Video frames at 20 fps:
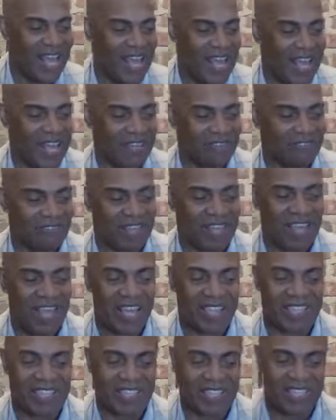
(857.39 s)
and
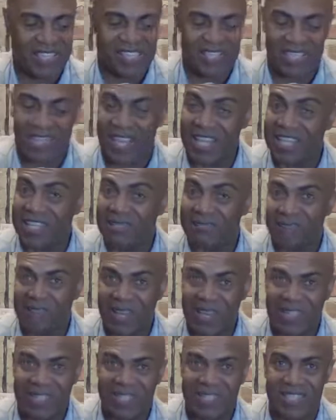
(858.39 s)
vacation destination
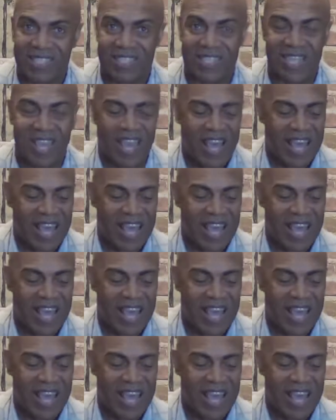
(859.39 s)
places.